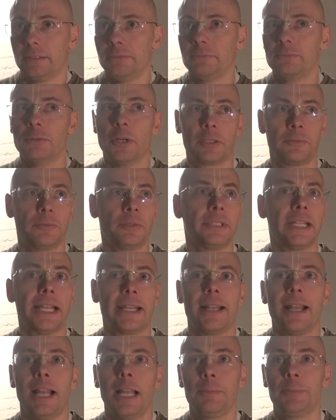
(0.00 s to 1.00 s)
what will that
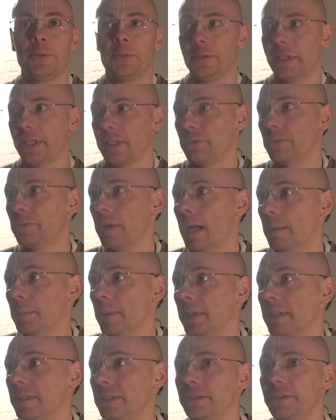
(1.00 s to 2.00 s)
help you, that
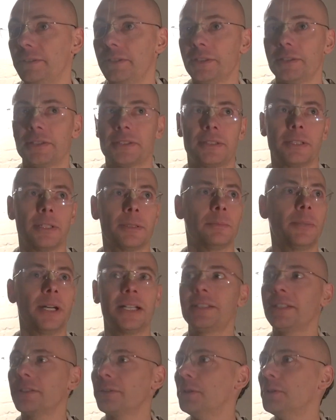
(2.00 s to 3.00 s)
grammar? Just
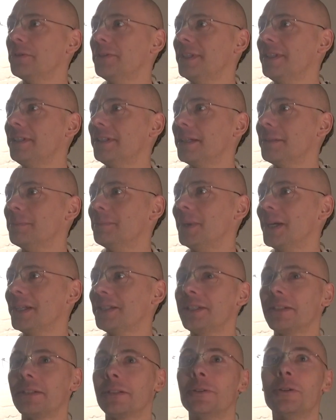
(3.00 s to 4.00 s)
bhaja govindam,
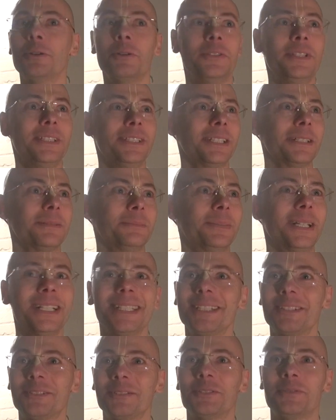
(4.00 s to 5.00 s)
bhaja govindam,
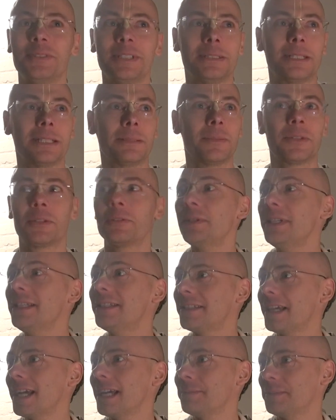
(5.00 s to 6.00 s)
bhaja govindam, 3
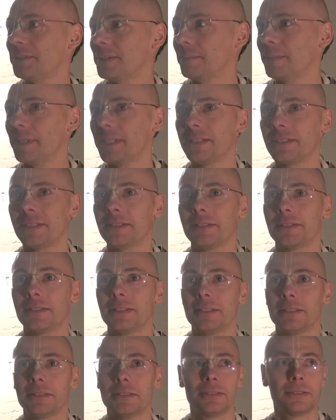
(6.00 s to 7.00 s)
times he mentions.
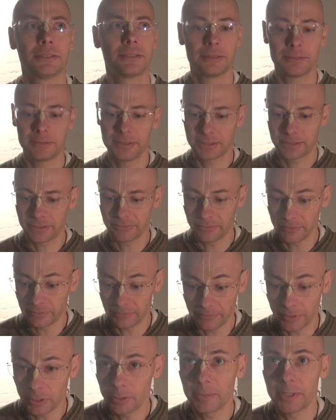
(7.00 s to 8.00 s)
So it's
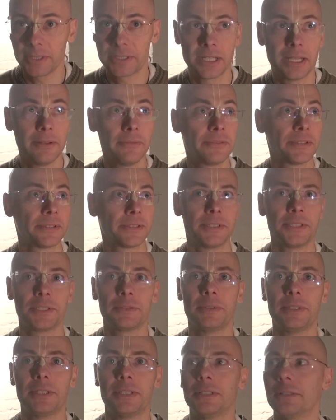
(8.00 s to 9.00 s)
very much emphasis.
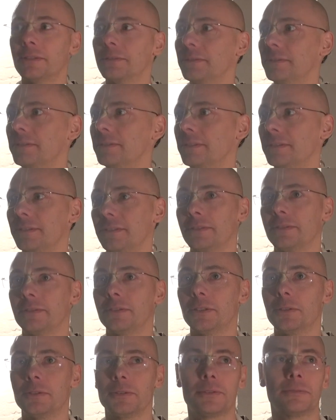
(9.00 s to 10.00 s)
We know,
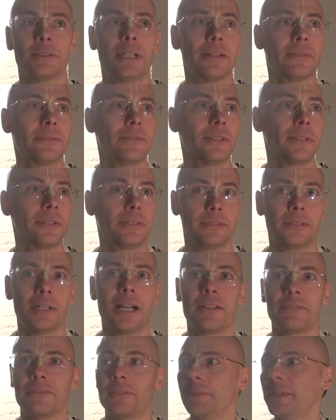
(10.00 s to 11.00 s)
those who are
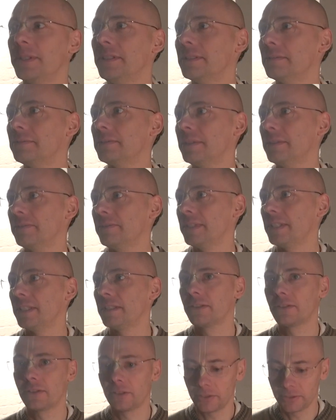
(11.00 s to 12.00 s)
familiar with
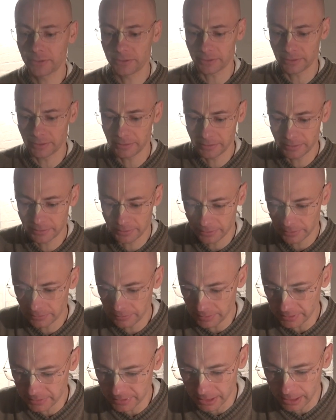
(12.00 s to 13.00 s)
Vedic culture,
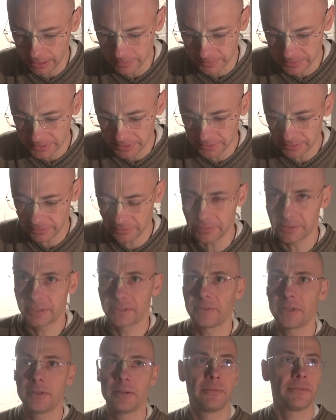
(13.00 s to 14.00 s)
3 times, so it's
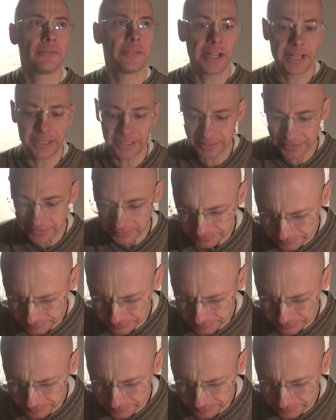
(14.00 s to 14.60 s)
very emphatic.